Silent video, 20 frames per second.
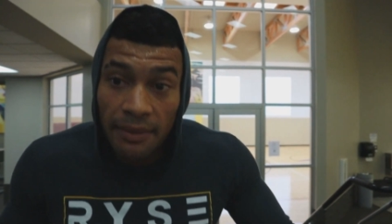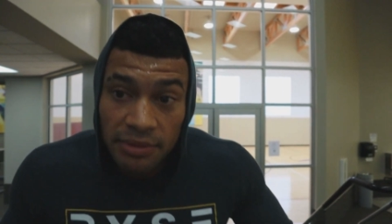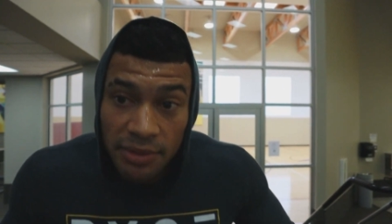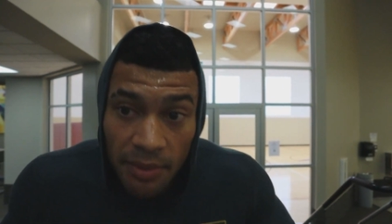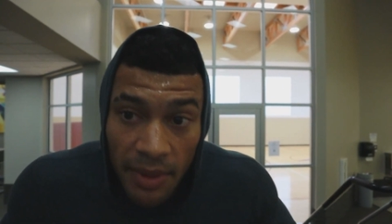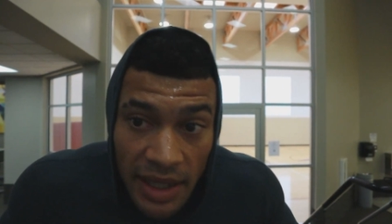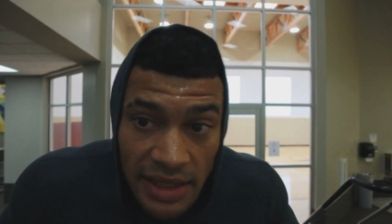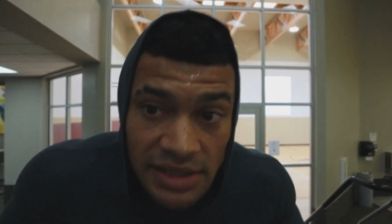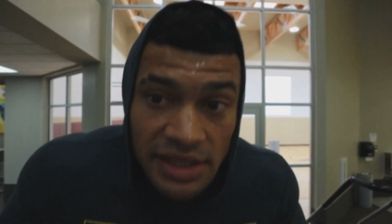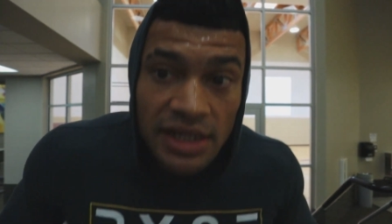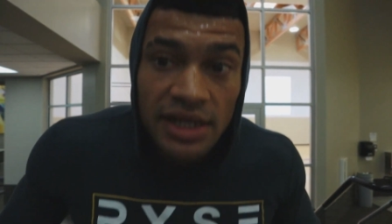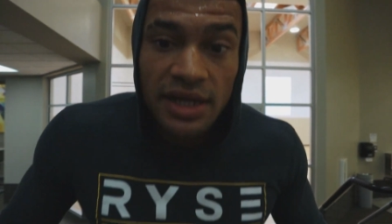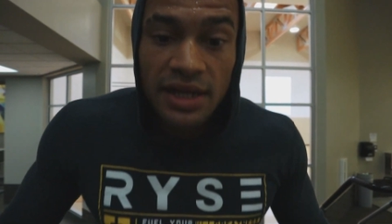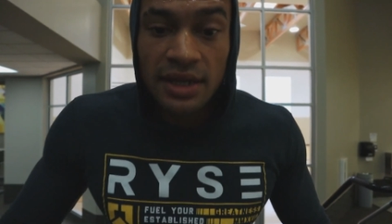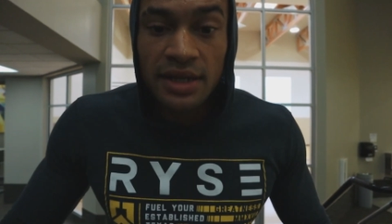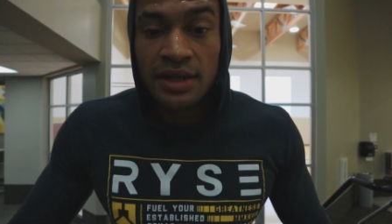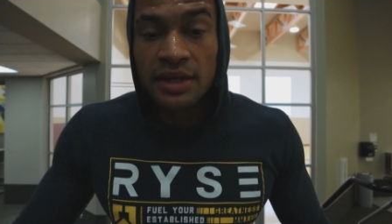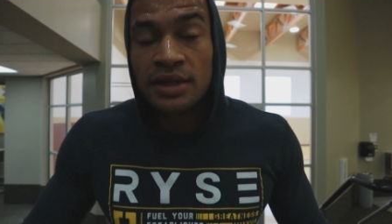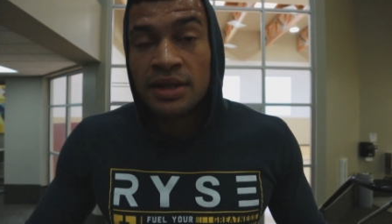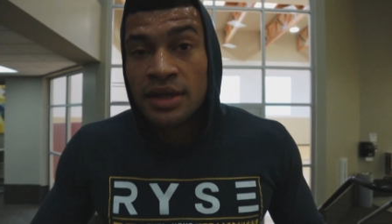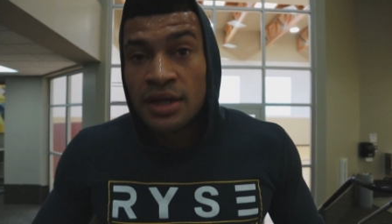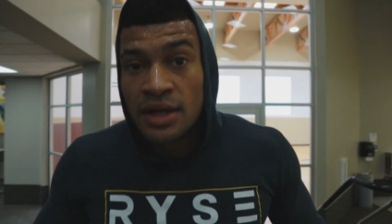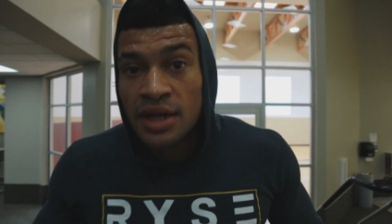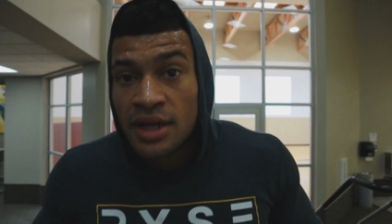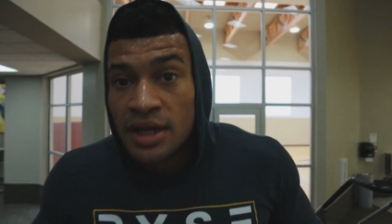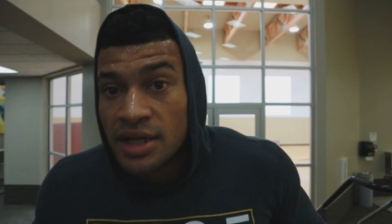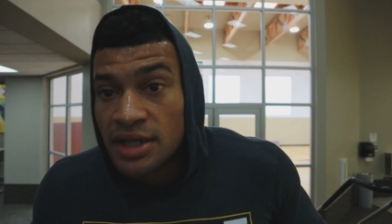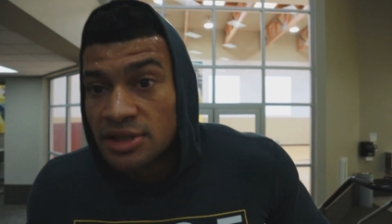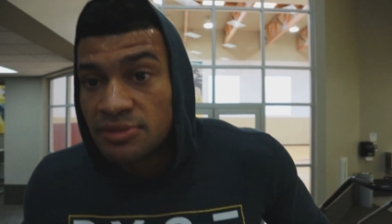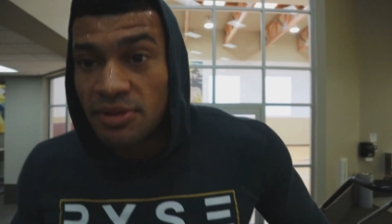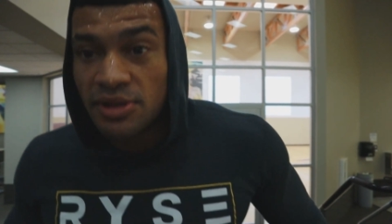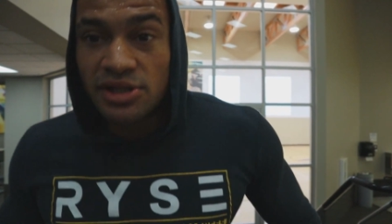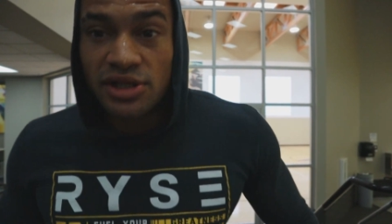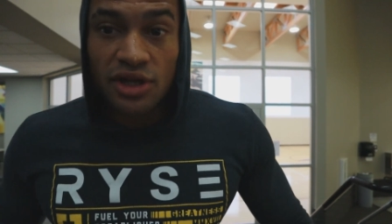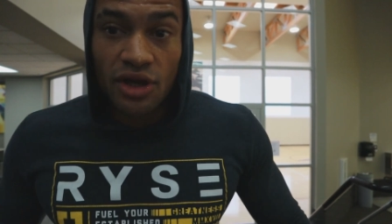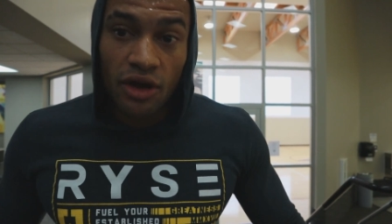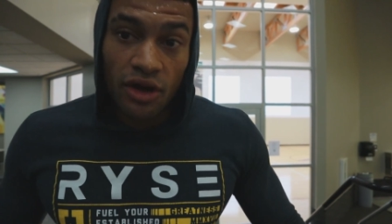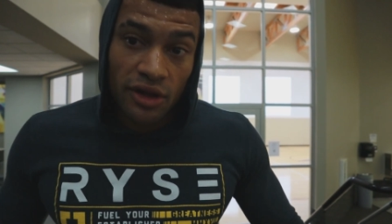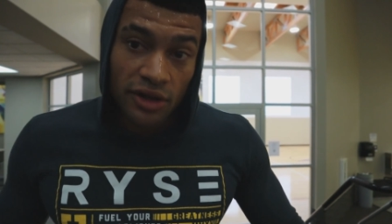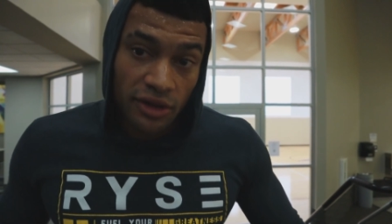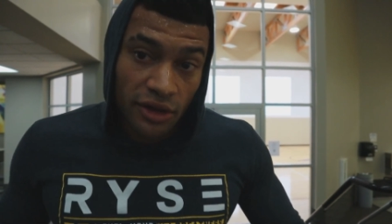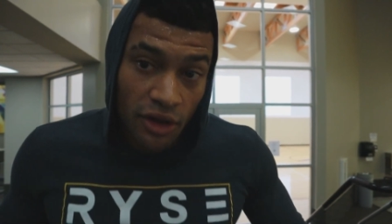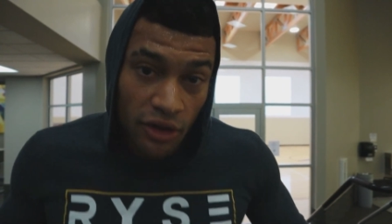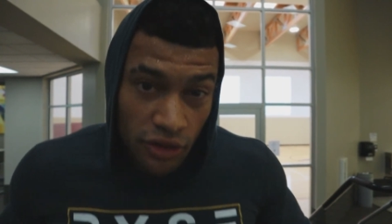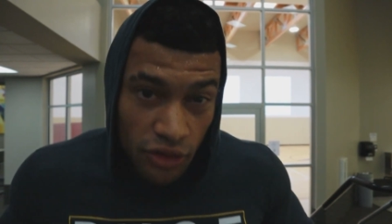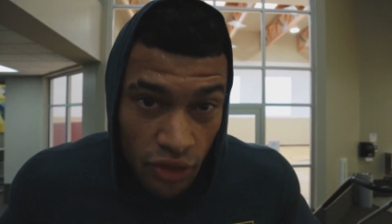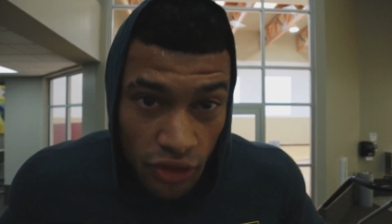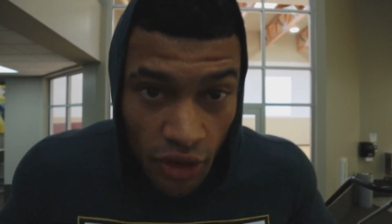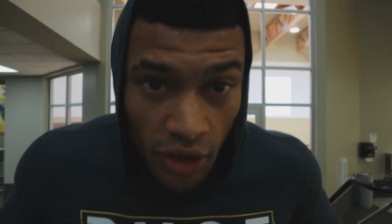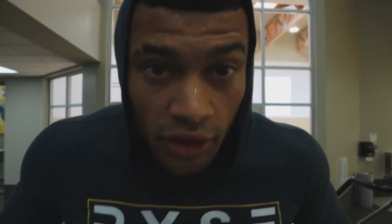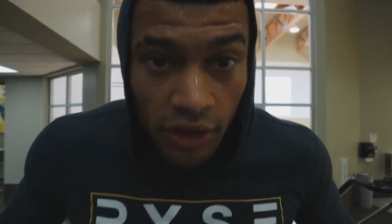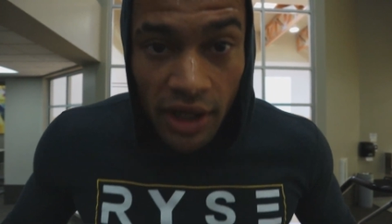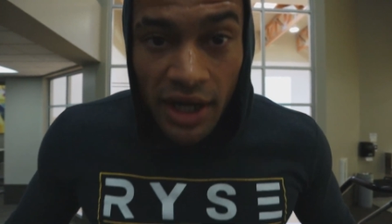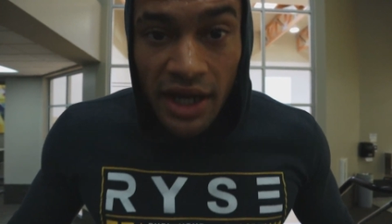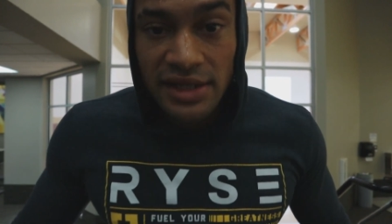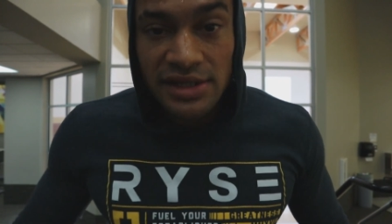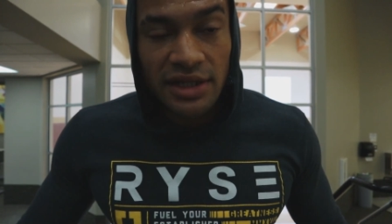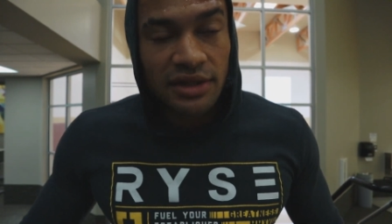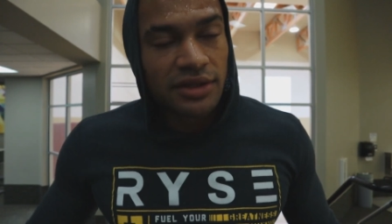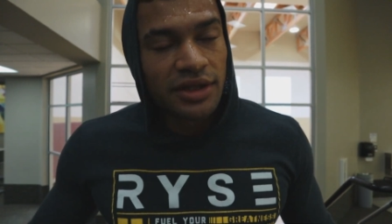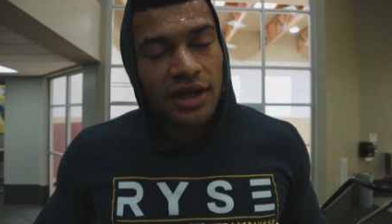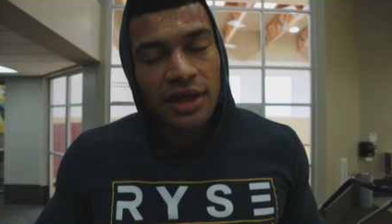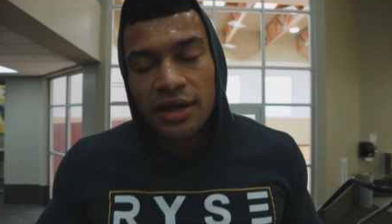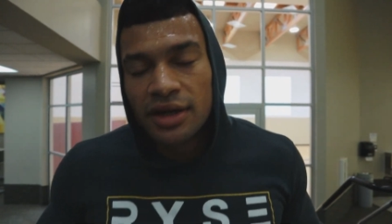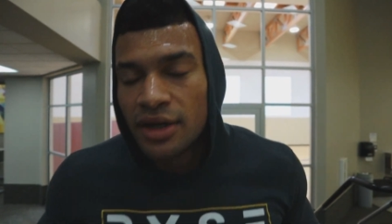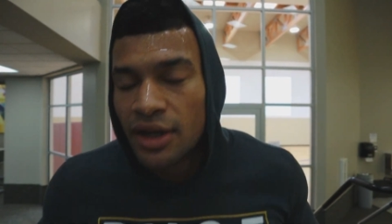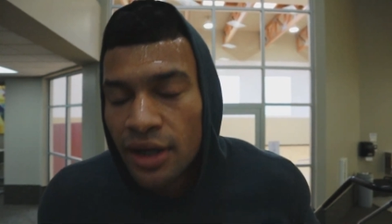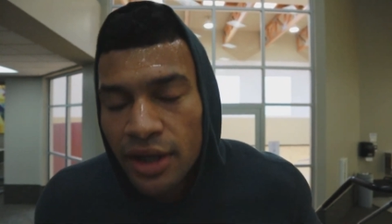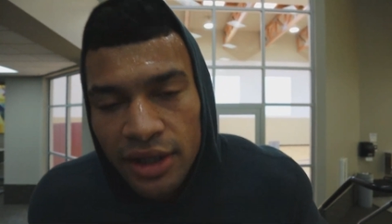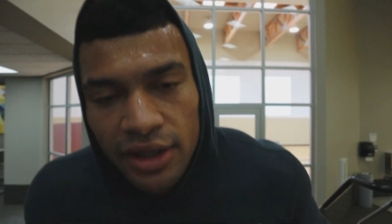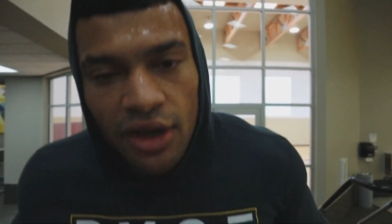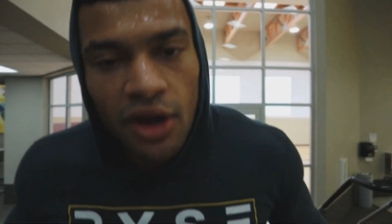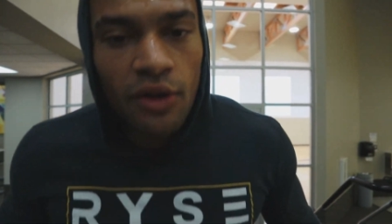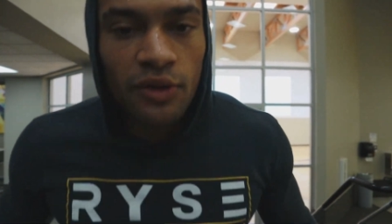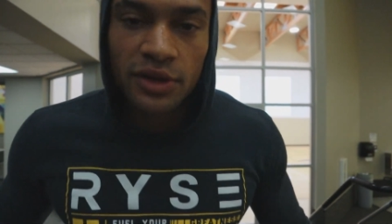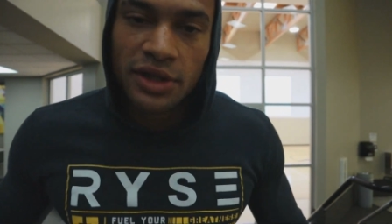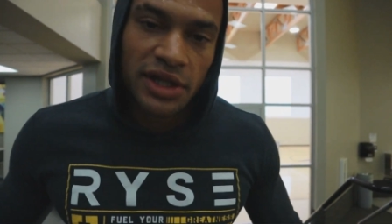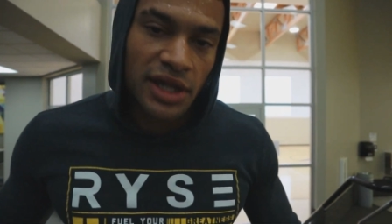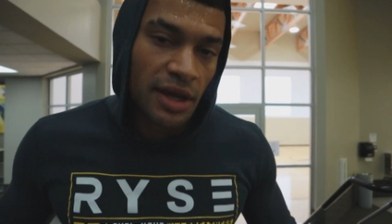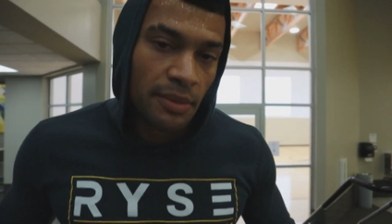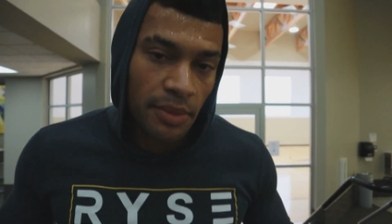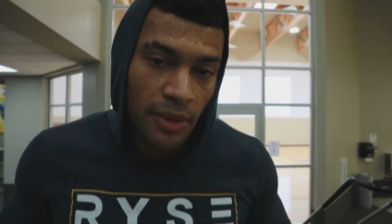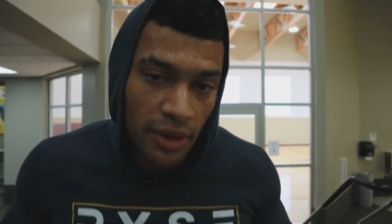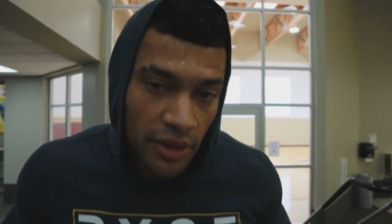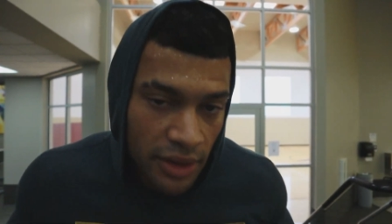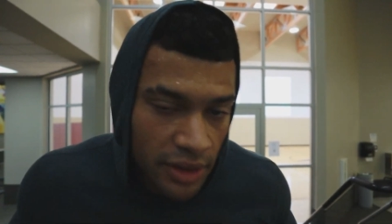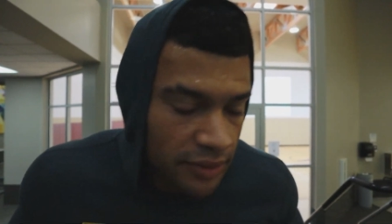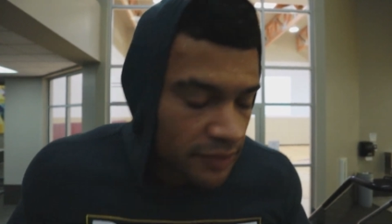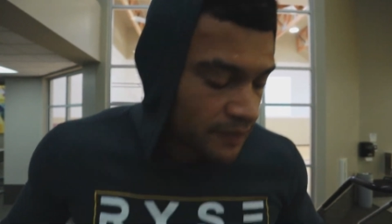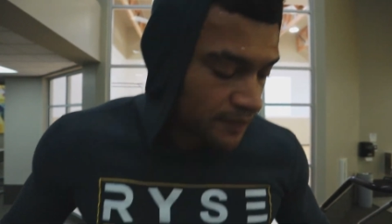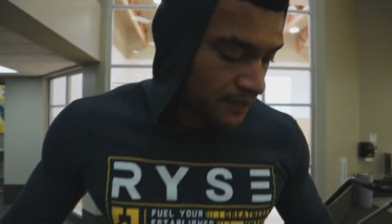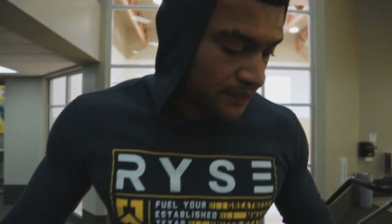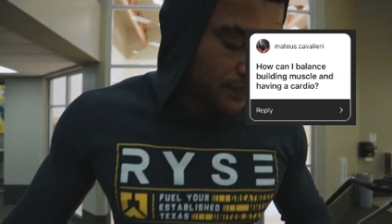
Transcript: optimize it, especially all you younger guys out there, go into that bulk.